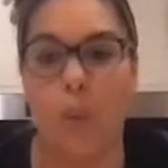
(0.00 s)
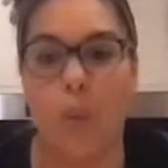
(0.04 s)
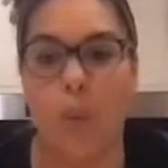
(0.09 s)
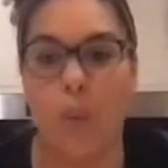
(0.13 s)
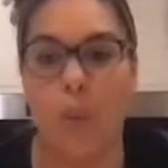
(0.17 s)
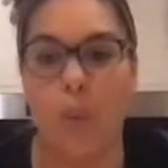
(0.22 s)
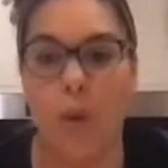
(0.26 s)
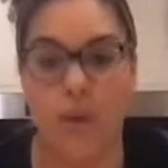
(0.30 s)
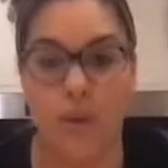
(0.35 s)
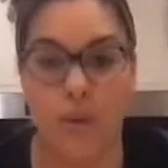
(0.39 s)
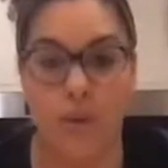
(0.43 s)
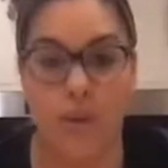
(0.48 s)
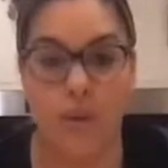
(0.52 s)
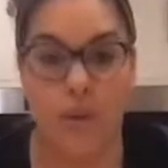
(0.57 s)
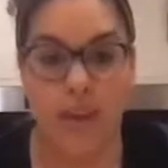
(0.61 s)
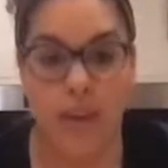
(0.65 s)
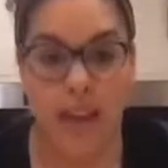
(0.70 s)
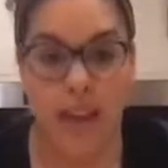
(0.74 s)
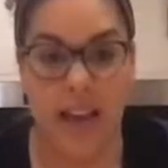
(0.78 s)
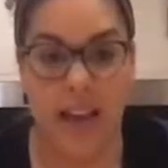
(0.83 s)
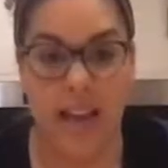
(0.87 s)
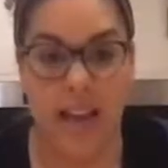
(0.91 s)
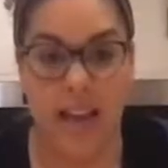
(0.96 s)
Once your
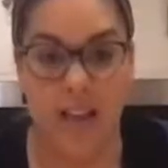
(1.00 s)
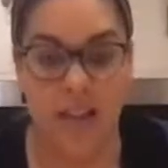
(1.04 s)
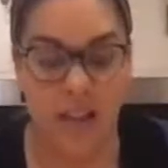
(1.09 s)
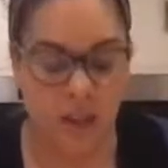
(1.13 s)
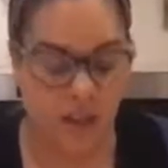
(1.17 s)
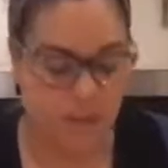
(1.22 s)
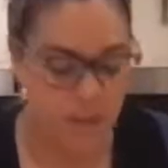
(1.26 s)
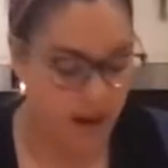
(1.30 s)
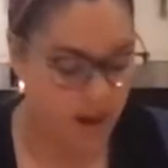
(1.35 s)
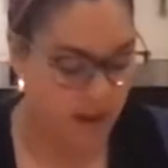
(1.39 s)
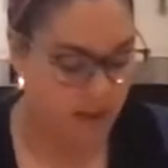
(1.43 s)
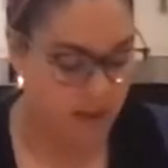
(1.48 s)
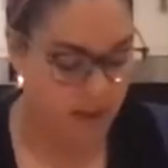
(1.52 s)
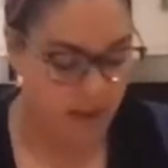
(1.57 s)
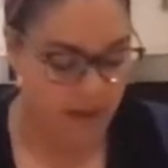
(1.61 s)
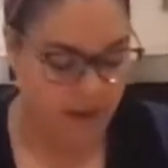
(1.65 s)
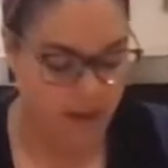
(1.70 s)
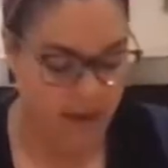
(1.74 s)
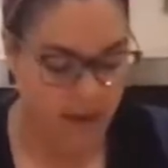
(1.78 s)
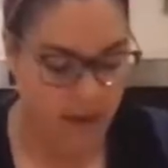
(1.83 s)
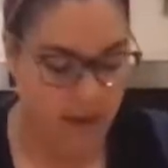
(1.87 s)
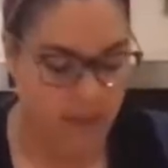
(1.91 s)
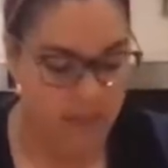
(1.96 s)
cakes come out of the
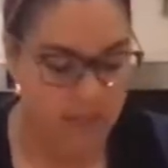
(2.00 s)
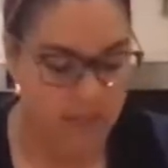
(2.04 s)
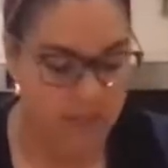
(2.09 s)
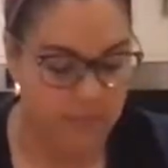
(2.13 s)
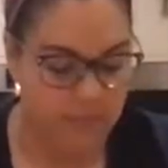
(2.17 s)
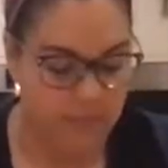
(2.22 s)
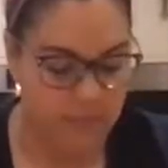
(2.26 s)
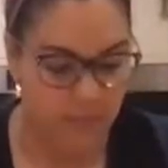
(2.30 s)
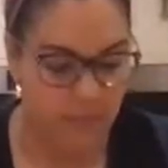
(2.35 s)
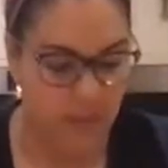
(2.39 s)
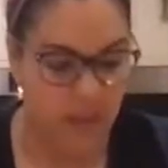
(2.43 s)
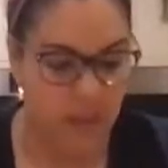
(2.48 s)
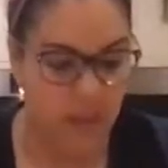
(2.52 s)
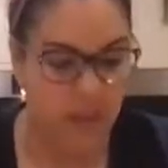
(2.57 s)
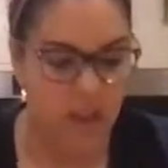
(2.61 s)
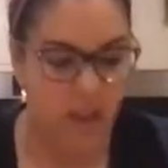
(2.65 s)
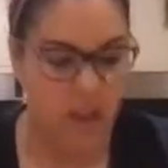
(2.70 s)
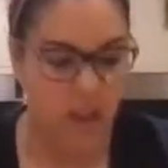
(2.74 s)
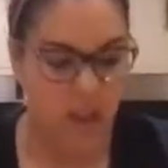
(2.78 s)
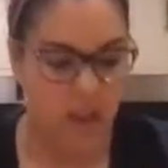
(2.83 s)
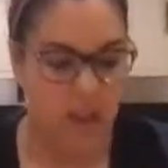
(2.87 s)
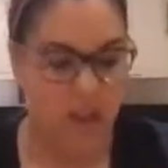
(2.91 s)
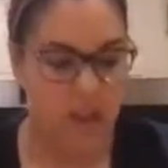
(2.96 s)
oven,
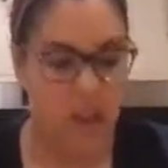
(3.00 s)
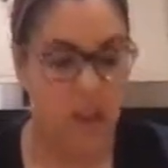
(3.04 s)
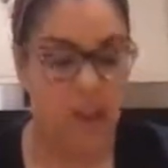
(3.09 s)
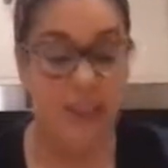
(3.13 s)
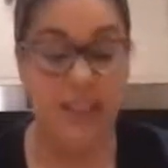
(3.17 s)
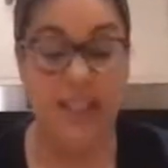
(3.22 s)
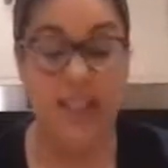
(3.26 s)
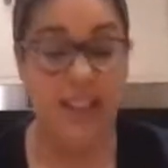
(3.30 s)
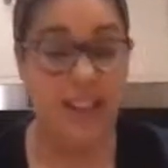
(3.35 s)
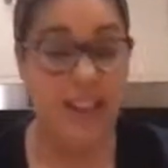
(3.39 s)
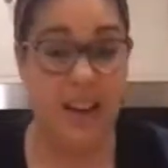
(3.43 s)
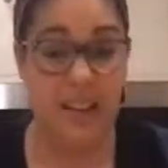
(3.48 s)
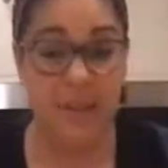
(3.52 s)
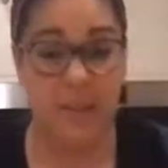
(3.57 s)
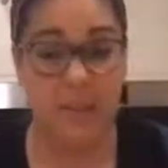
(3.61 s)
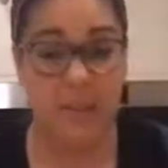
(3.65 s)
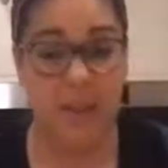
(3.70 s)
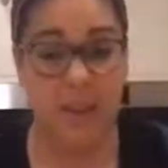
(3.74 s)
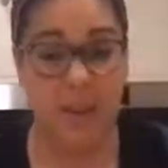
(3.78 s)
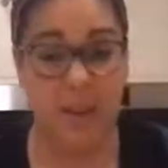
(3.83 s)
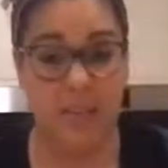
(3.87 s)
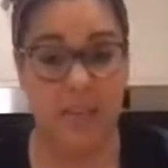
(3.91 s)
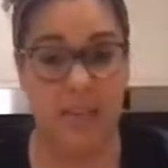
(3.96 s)
you need to leave them
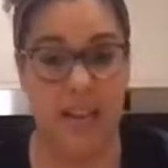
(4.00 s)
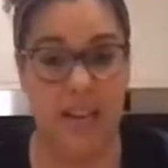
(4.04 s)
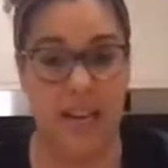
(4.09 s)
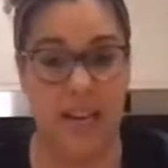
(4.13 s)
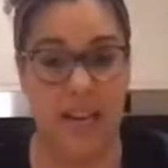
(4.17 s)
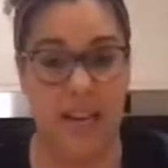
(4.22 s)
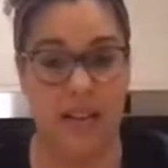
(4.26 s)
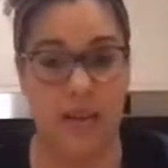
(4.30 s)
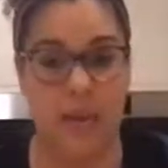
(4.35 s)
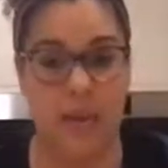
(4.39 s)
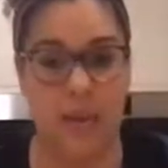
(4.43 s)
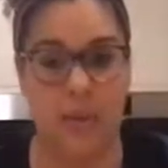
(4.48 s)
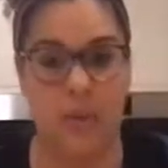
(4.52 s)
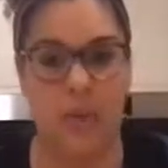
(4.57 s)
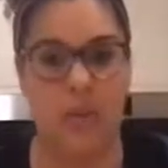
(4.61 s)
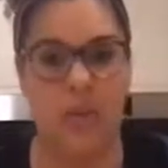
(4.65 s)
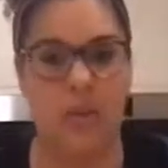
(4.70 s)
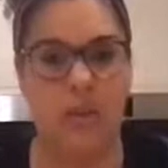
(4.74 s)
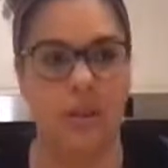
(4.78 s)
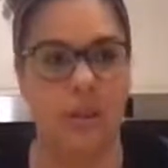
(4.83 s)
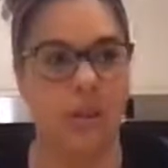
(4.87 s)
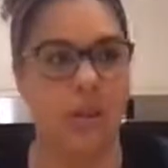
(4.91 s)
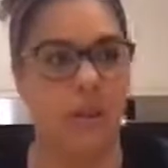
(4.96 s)
to completely cool.
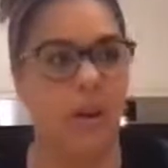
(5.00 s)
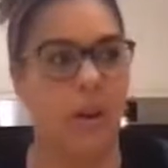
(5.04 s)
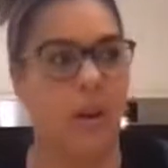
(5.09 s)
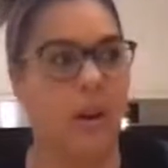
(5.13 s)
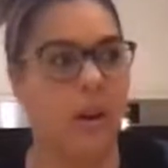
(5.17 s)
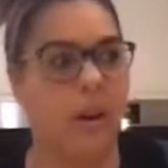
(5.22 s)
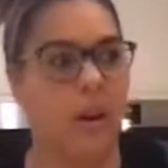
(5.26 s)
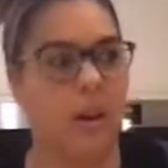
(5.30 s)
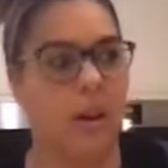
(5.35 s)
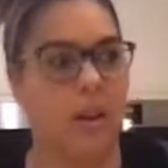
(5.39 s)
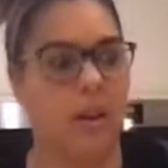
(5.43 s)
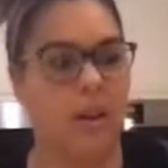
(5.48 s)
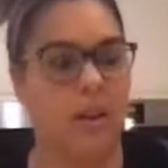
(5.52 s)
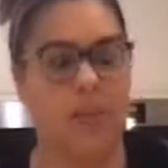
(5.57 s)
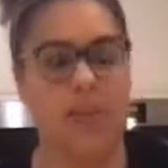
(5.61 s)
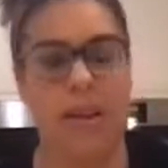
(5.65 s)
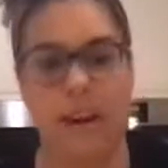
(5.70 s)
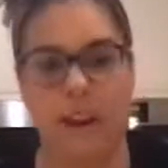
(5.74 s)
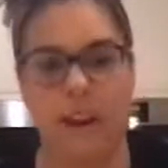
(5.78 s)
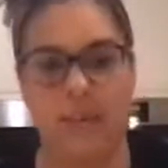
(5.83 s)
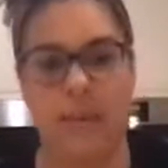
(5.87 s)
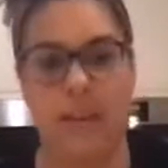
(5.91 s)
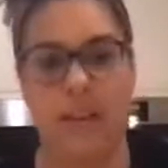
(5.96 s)
So, the
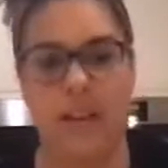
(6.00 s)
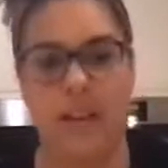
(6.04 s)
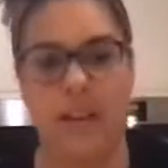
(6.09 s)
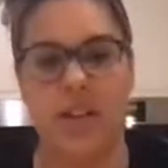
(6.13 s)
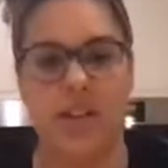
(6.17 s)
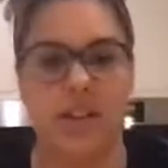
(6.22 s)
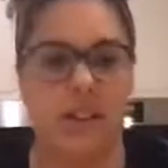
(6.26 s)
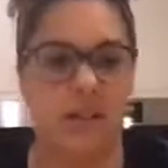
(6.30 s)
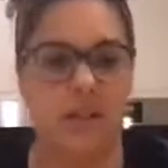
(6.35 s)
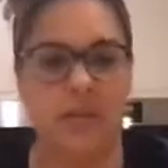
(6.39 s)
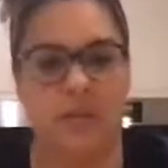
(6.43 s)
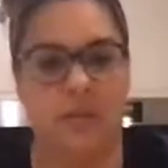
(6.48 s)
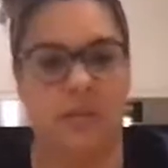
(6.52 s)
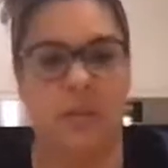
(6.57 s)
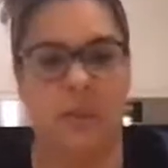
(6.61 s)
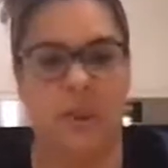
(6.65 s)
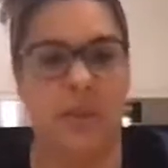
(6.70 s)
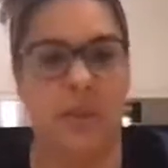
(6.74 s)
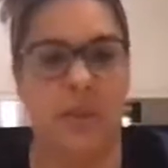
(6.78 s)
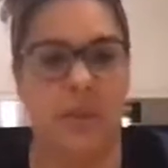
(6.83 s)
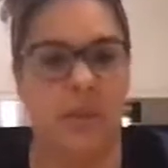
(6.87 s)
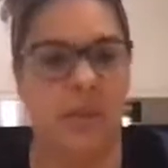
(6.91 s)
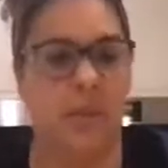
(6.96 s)
recommendation from
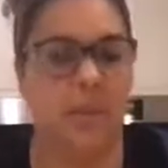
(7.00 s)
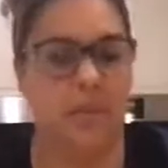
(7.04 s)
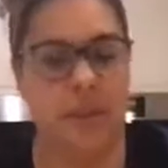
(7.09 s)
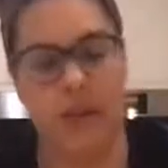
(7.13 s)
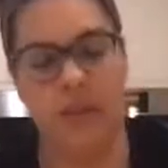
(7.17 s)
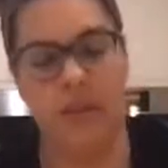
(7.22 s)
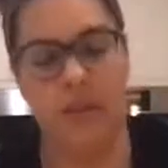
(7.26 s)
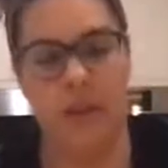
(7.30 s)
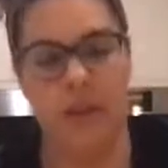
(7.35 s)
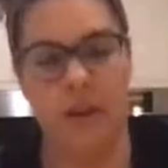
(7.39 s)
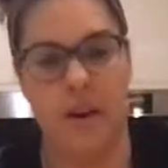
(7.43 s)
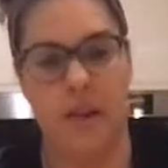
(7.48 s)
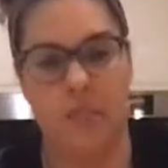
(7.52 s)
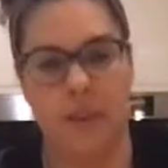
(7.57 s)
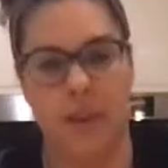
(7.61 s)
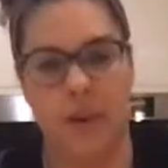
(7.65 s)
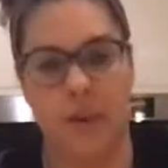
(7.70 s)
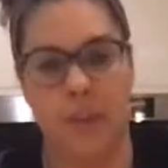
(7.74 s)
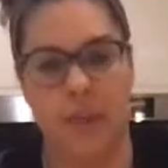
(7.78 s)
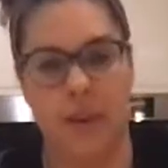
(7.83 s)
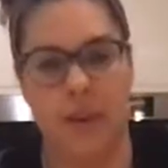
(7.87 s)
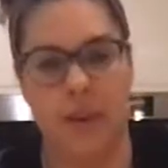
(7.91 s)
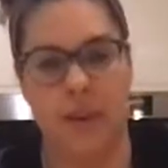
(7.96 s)
most, like if you read
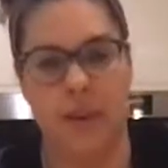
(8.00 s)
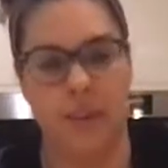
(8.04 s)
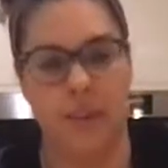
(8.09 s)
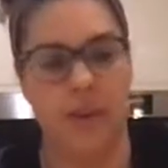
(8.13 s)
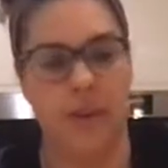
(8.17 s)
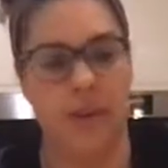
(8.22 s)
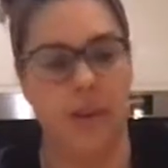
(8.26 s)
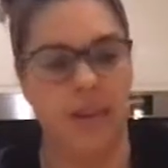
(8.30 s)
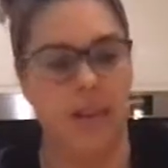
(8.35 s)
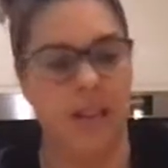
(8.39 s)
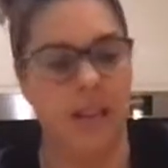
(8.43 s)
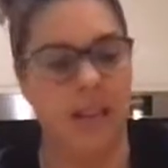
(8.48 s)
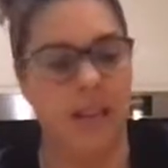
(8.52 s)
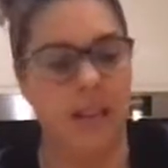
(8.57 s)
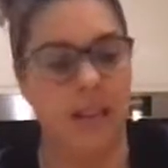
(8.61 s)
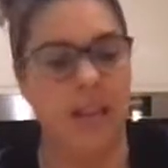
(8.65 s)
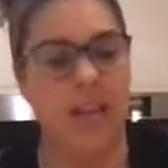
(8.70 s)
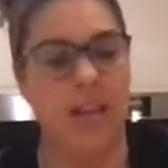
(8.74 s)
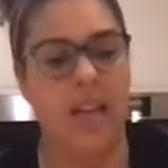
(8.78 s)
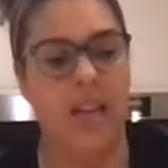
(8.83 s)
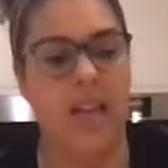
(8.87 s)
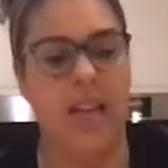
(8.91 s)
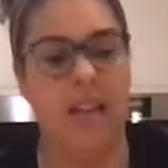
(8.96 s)
most baking books, is
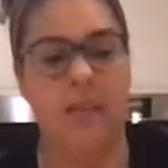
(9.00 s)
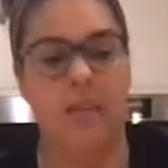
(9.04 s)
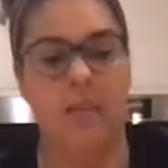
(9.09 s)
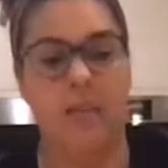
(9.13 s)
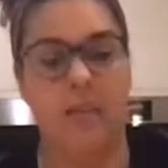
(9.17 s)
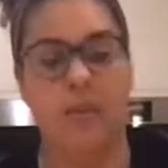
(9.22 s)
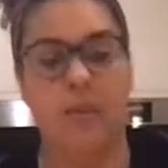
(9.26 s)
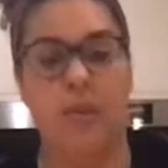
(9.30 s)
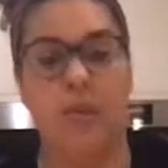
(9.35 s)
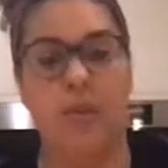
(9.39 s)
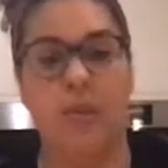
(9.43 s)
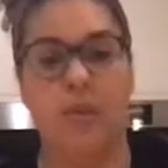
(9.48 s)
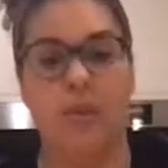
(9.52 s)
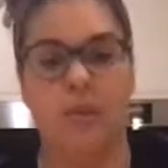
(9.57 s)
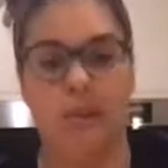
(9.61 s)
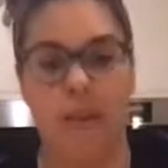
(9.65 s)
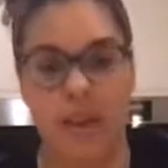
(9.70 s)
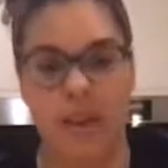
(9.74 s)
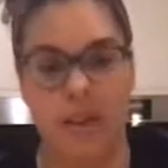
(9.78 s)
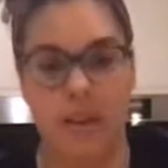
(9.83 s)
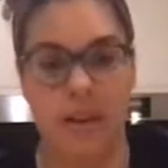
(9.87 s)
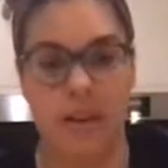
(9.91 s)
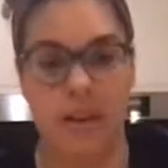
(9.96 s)
leave them to cool for
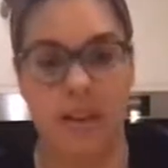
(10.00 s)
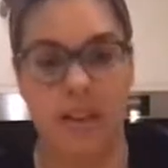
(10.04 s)
10 minutes